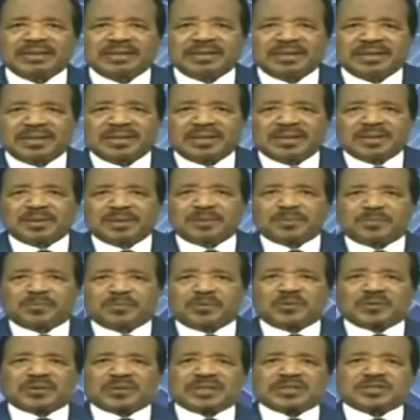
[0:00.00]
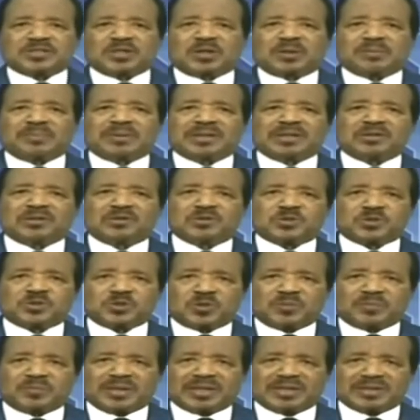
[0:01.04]
This is
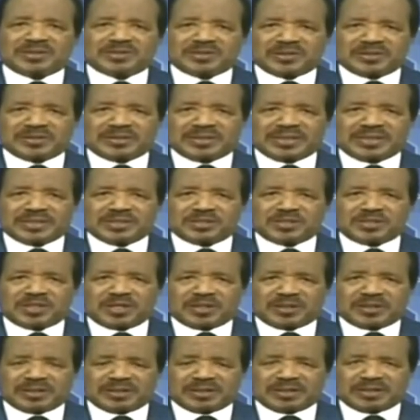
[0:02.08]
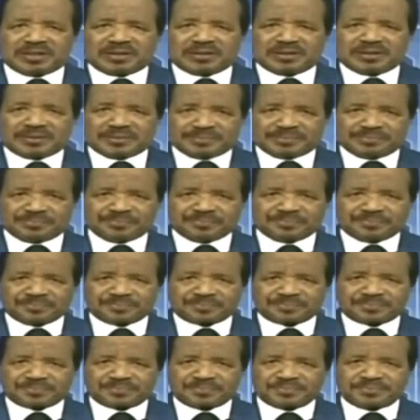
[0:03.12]
definitely one of the most effective
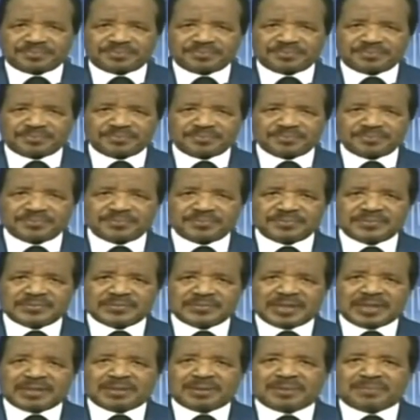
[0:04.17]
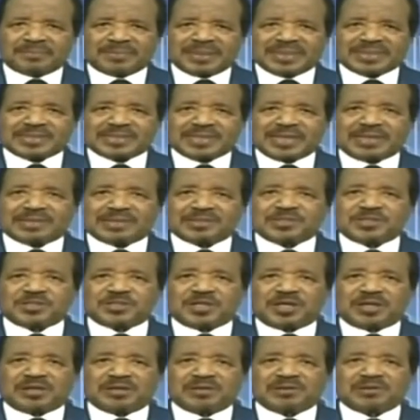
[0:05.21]
ways of
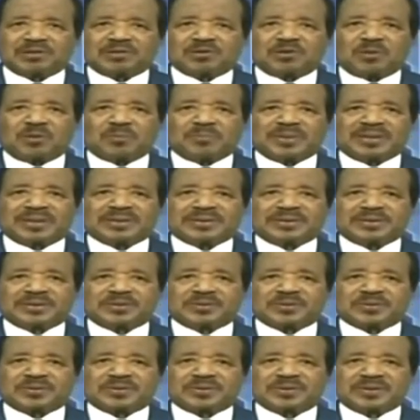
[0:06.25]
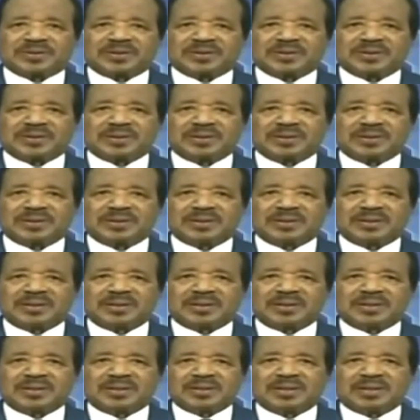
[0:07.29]
reducing youth unemployment.
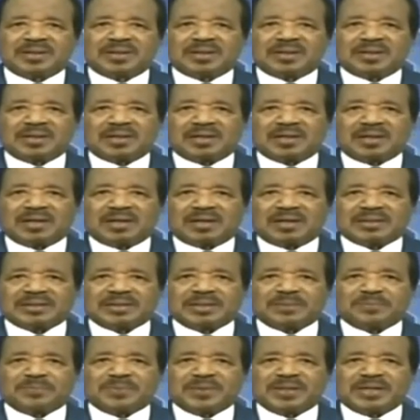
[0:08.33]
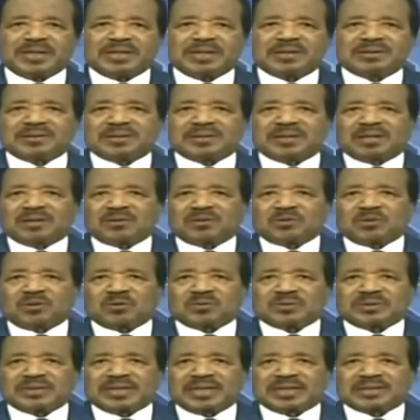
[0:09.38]
My dear young
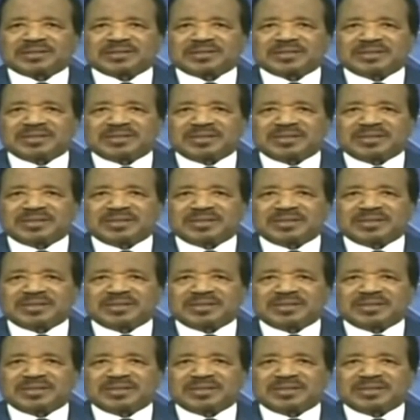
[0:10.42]
compatriots,